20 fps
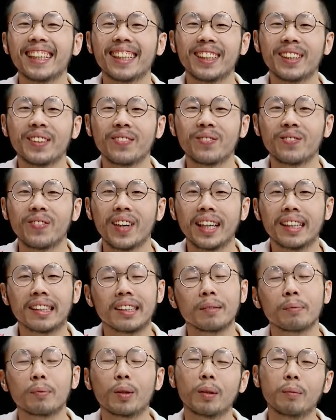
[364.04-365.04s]
um, as I
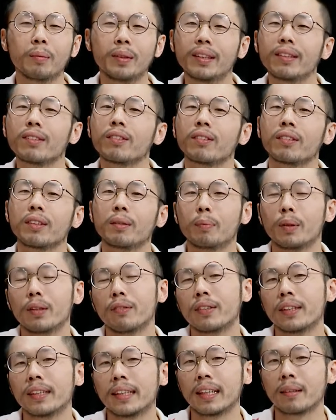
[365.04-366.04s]
promised on the
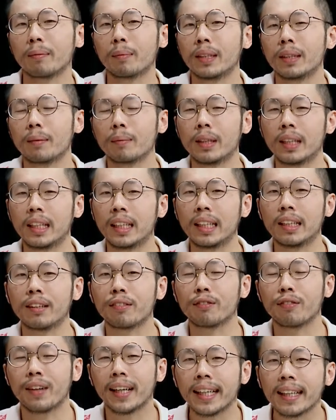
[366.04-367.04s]
previous segment, I'm going to
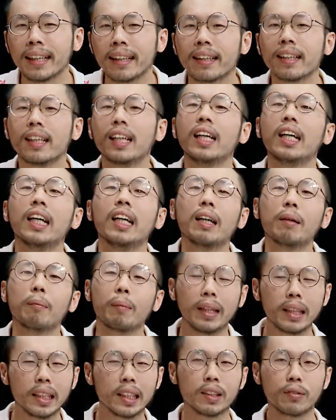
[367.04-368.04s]
invite
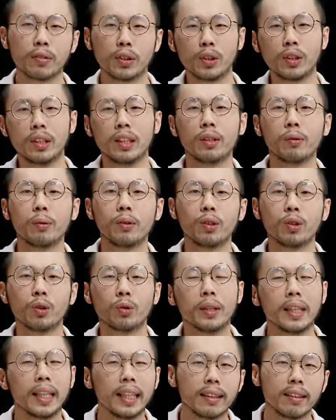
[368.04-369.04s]
my guest for today, which is
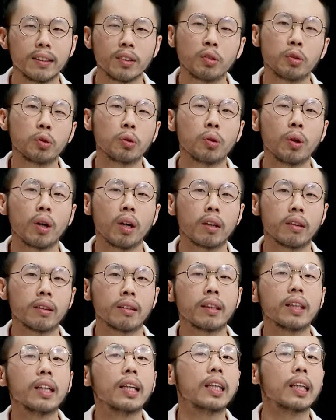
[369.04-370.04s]
related to
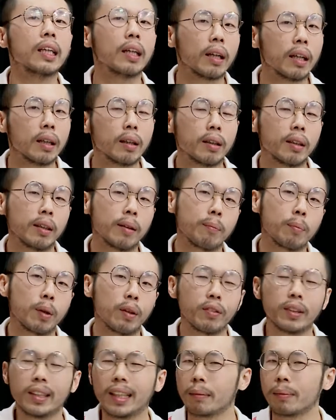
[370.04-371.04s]
our uh,
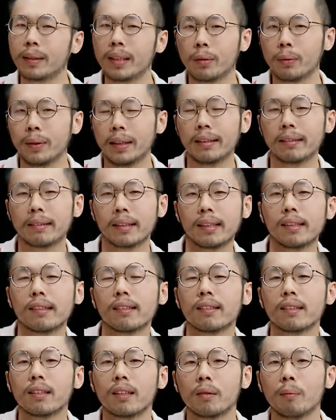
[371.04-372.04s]
previous segment that we
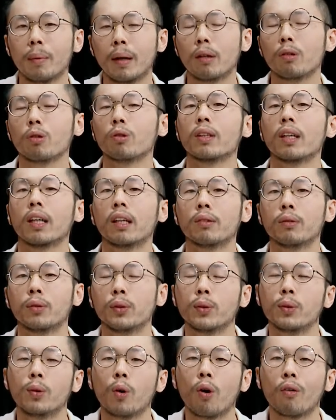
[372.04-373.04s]
discussed about how
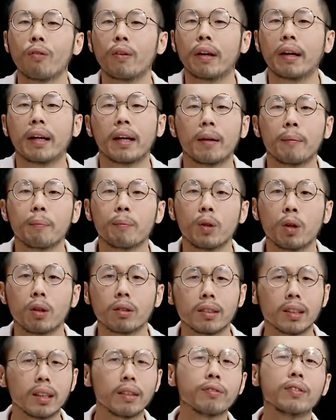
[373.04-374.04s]
to overcome your
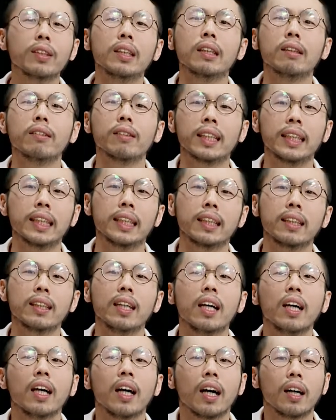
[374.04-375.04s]
self-doubt and
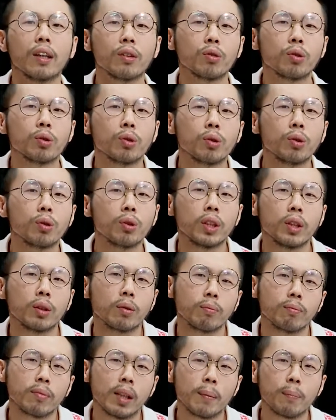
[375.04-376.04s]
how to you know,
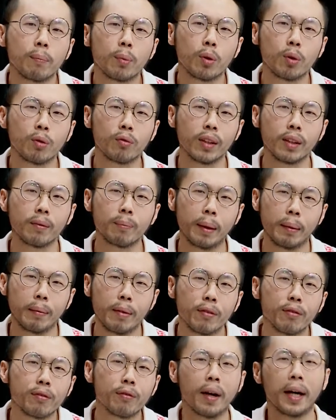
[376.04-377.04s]
improve and maybe
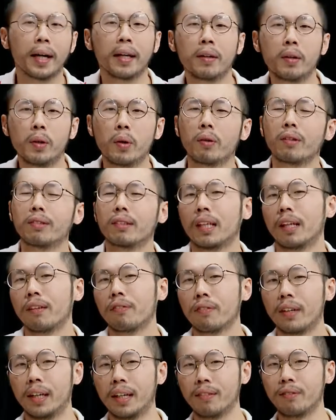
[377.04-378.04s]
find your
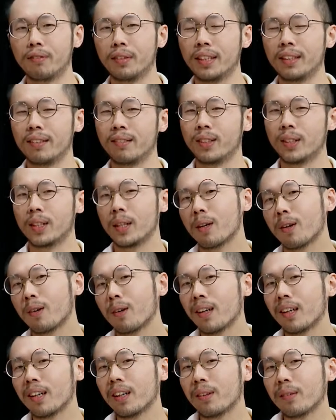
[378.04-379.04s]
self-confidence. So
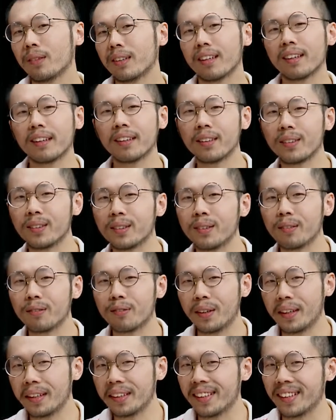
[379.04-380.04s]
without ado,
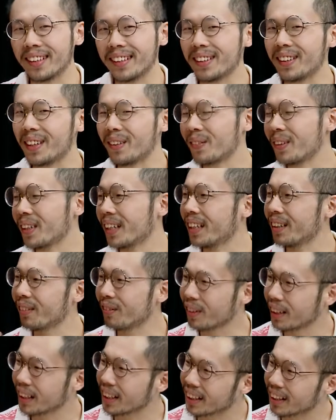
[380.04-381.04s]
further ado, I'm going to
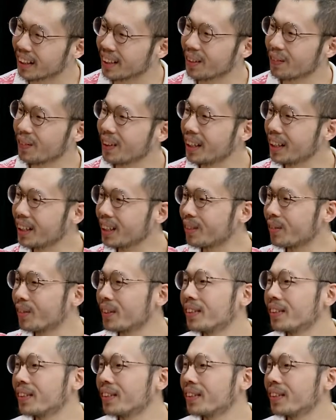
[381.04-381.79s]
invite you, my guest for